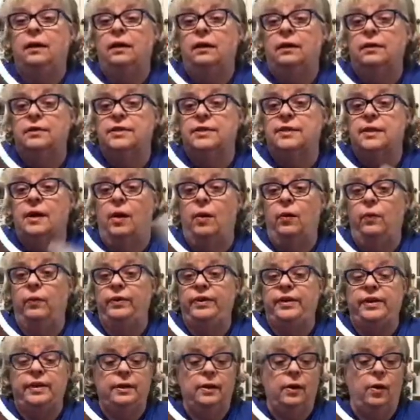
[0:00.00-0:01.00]
So,
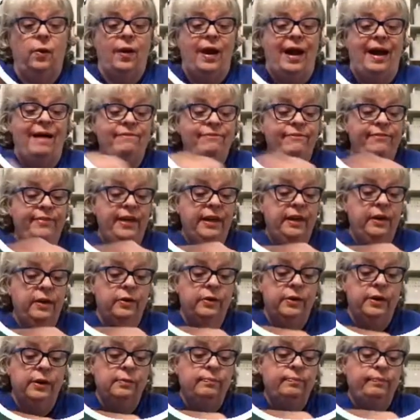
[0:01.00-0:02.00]
you know, I
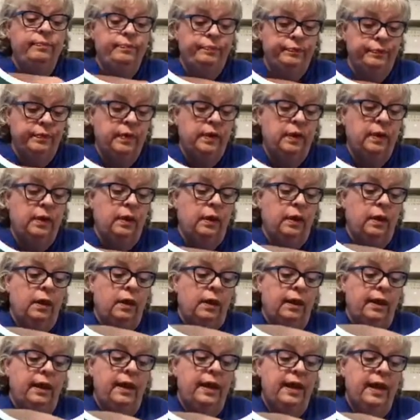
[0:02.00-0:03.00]
figured
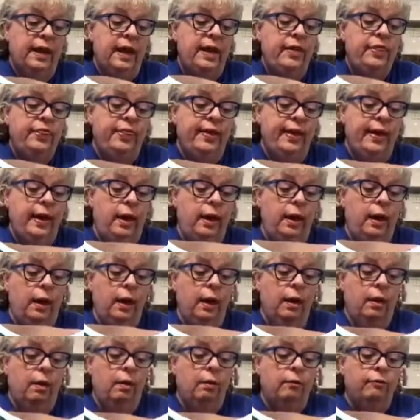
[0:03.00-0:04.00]
anything
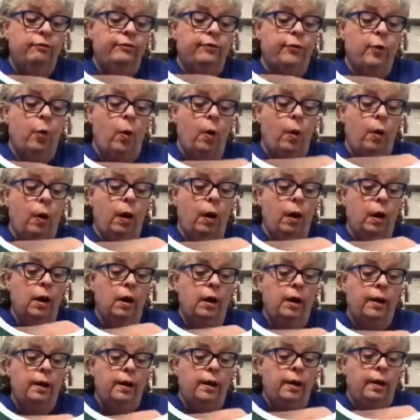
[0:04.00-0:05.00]
for...
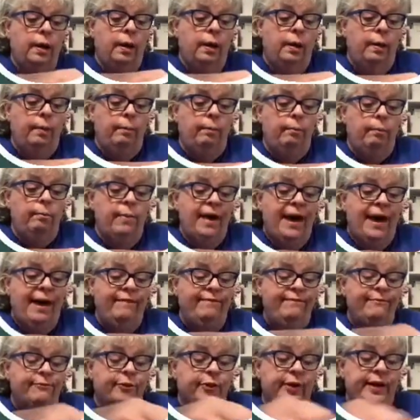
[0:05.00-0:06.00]
my
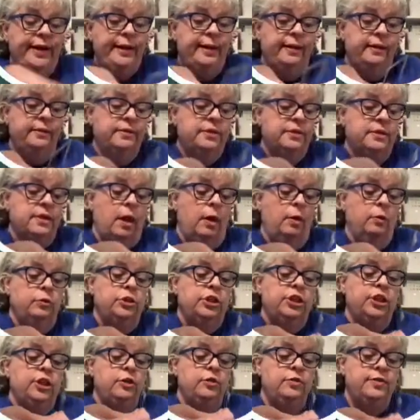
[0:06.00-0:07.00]
friends on
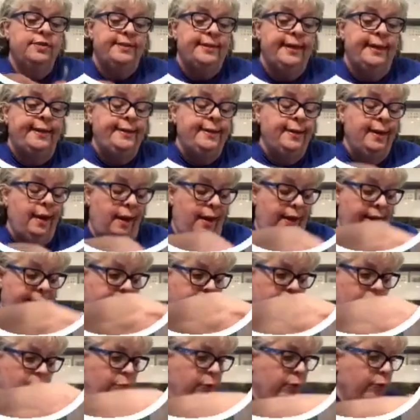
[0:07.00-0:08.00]
Tuesday night,
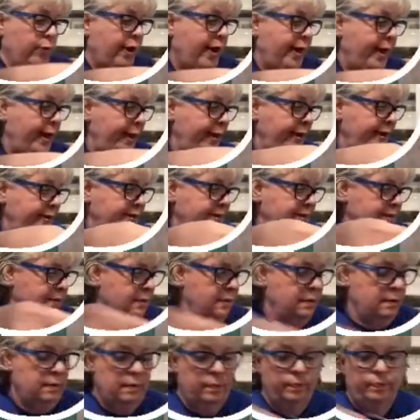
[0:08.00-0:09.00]
right?
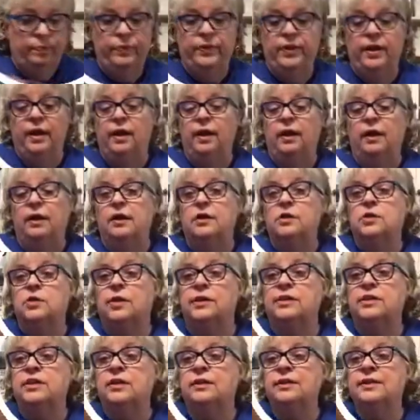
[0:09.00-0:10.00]
So I
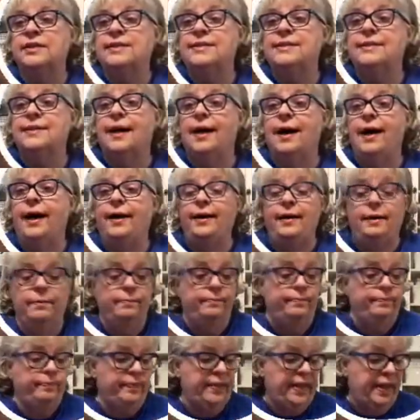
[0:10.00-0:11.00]
took this die,
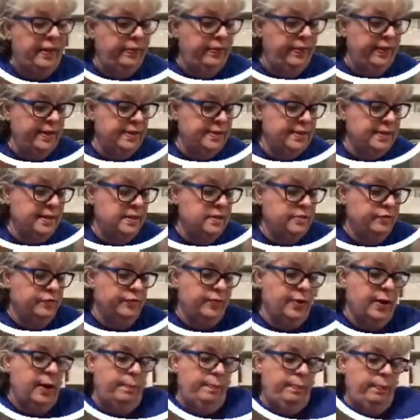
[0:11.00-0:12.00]
and this is
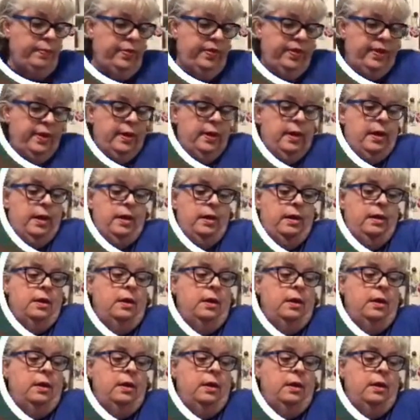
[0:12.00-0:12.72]
from the